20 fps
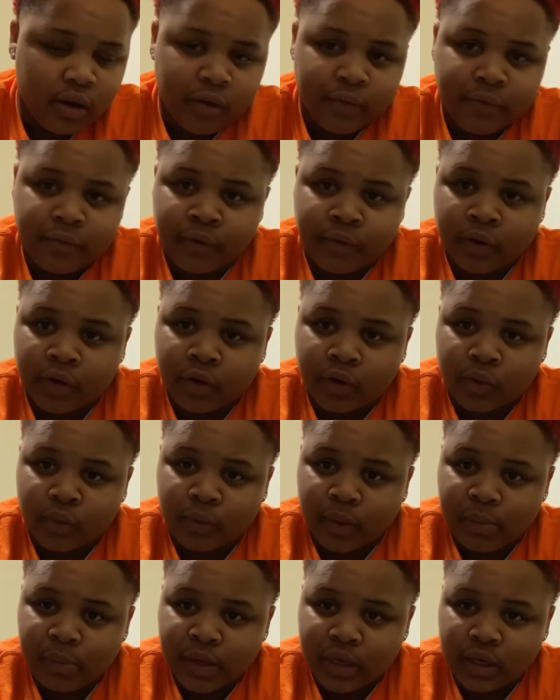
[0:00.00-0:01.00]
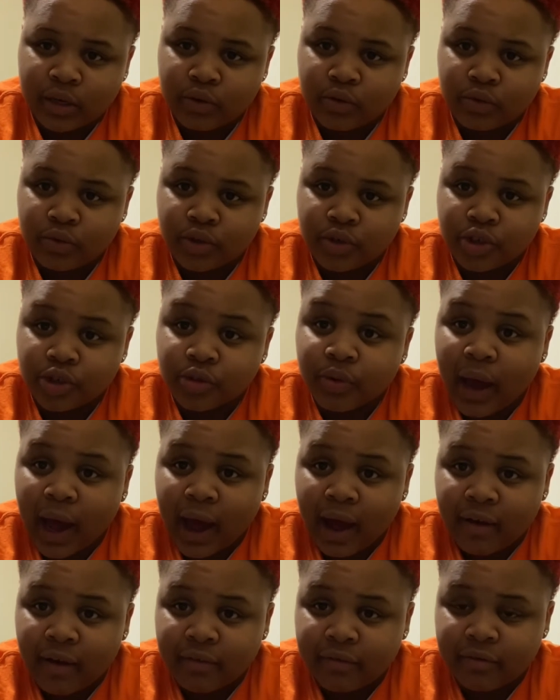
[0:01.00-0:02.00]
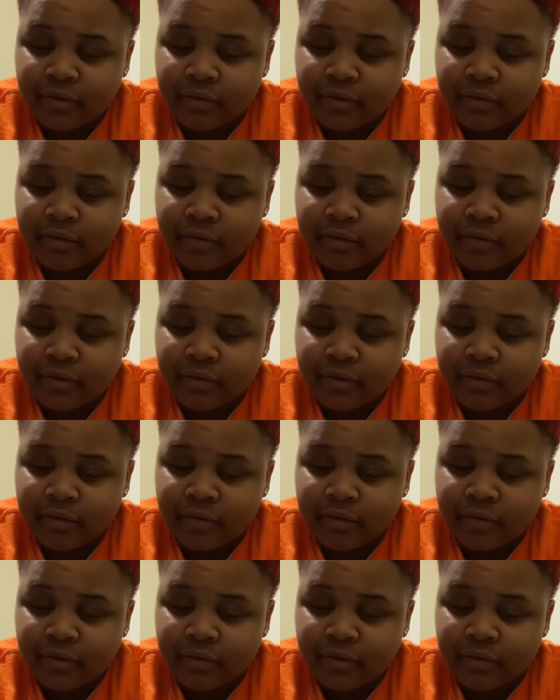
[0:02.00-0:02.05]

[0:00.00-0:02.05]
For women who do have